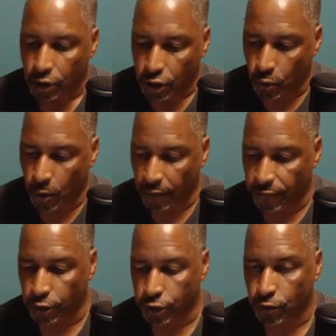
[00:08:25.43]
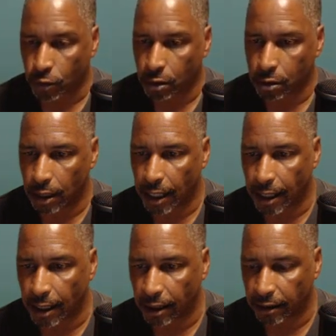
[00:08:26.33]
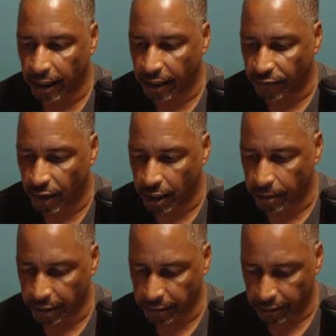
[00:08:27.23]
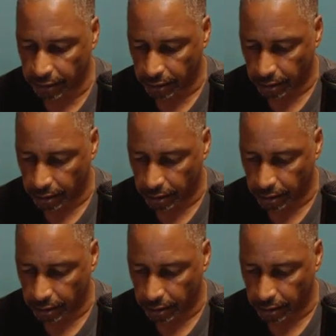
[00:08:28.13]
to our virtual environment.